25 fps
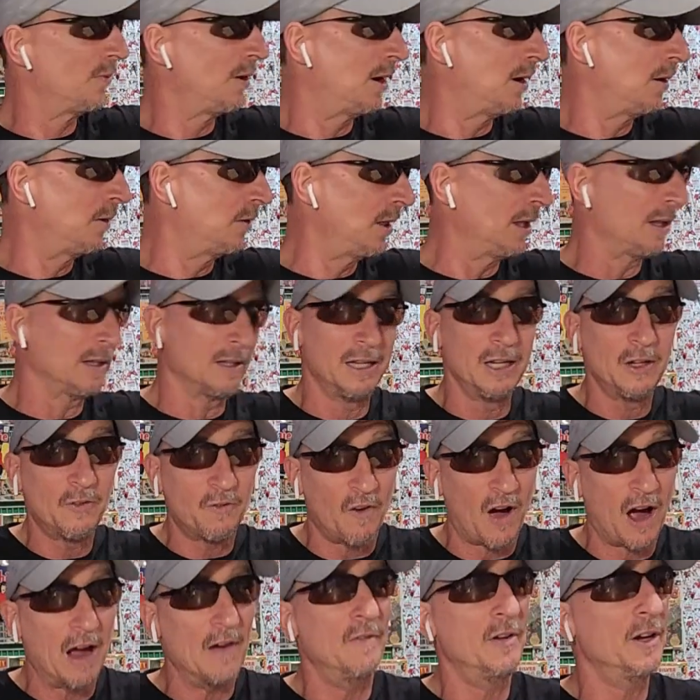at least
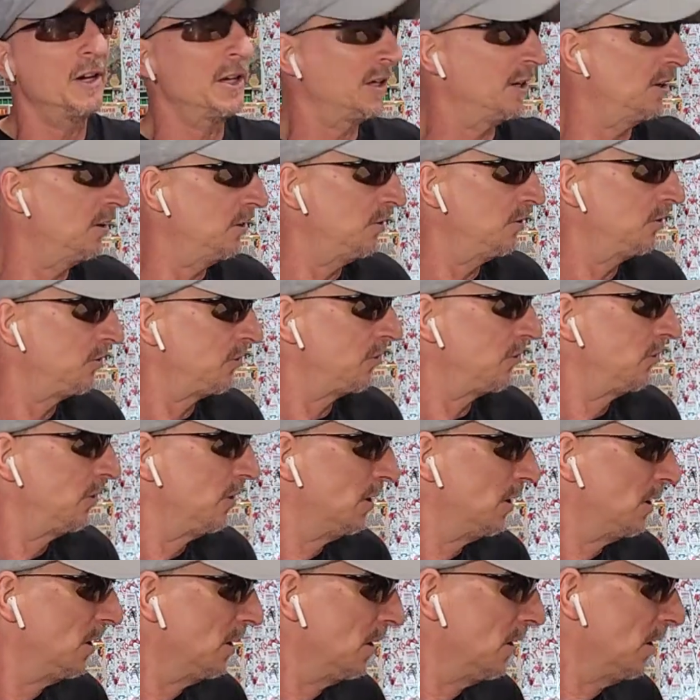5 videos.
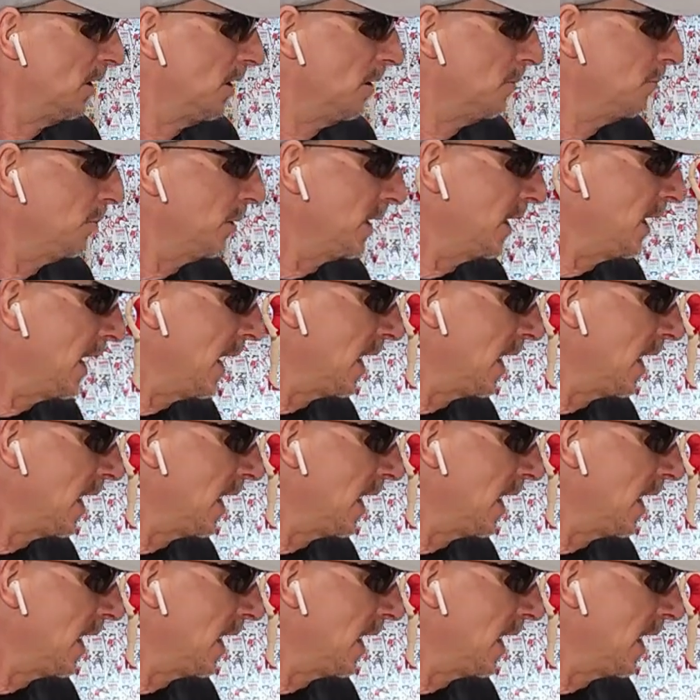But he